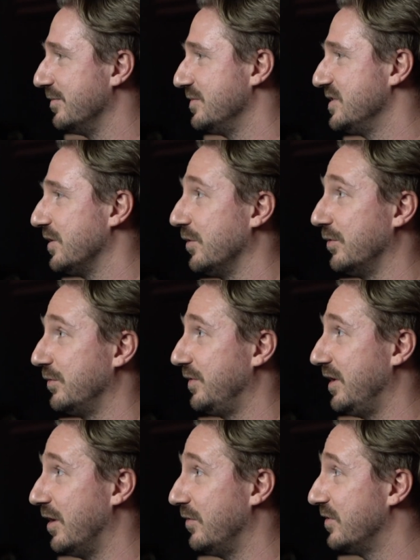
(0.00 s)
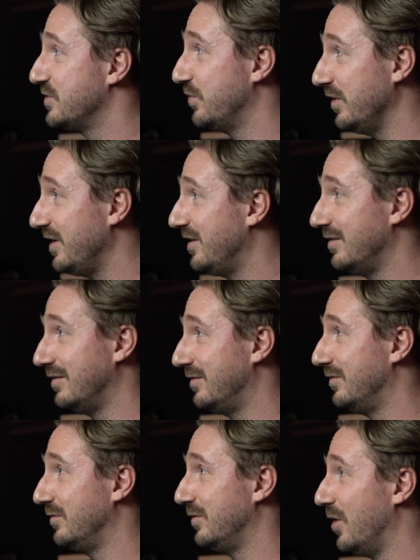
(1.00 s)
So, you know, there's really
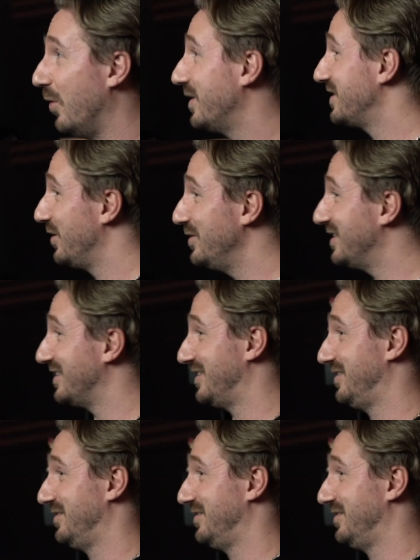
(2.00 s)
no excuses.